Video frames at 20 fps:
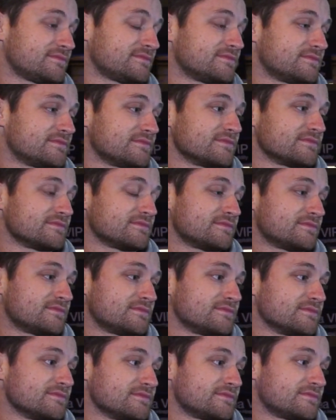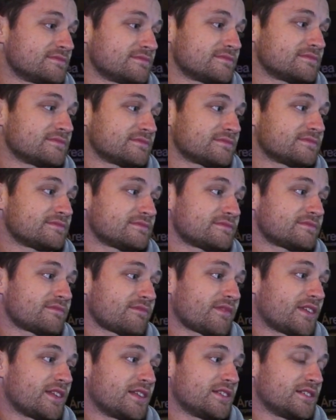
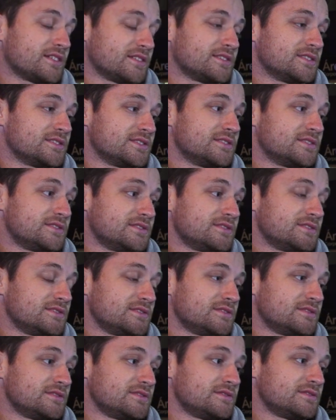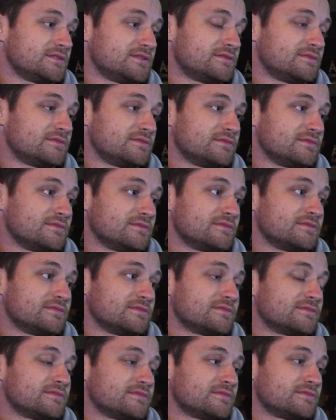
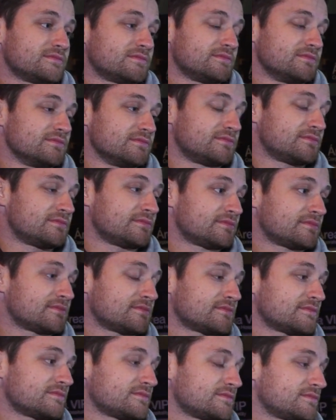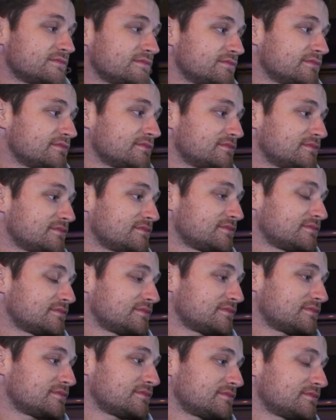
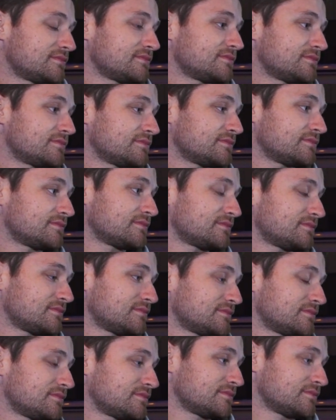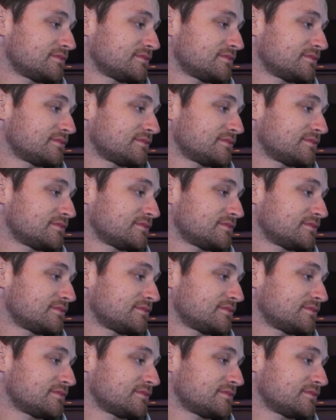(not speaking)